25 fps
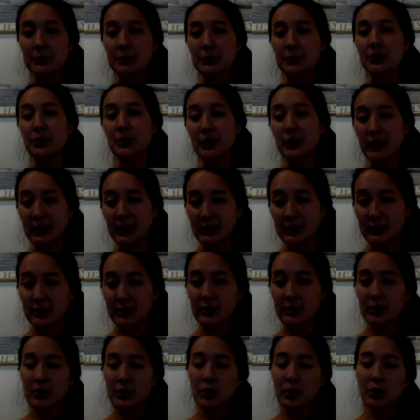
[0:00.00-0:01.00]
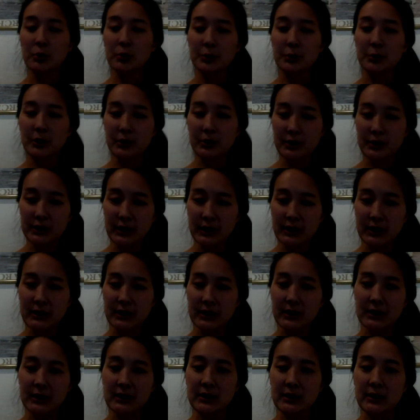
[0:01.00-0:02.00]
So yes,
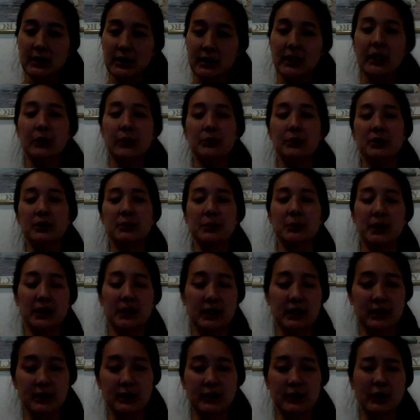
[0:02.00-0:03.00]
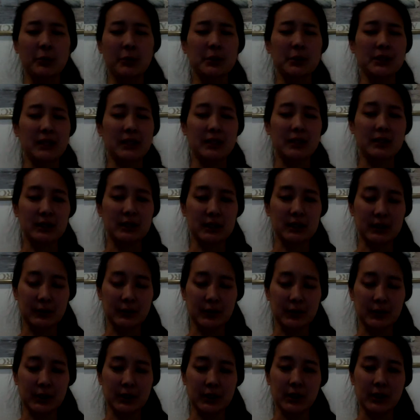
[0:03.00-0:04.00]
homeostasis and responding to the environment are technically
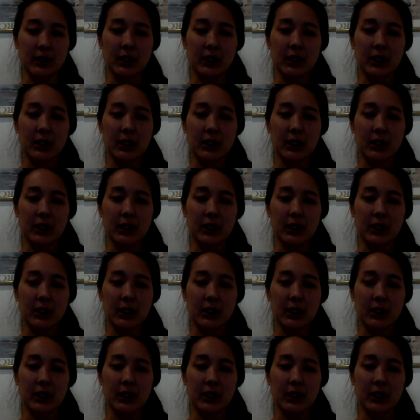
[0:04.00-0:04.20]
different.